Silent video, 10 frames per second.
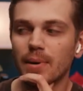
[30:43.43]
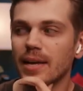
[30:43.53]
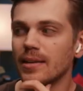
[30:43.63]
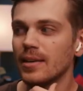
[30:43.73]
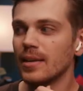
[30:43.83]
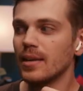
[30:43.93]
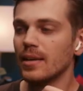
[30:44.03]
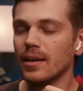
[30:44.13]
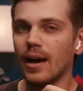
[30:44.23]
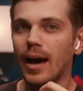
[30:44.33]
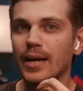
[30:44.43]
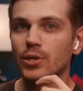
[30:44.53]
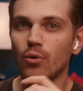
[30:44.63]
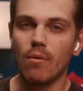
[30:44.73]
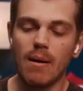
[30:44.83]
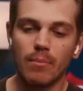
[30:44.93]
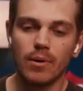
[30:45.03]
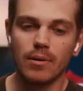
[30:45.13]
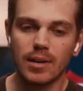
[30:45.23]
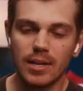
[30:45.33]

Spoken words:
but I don't remember.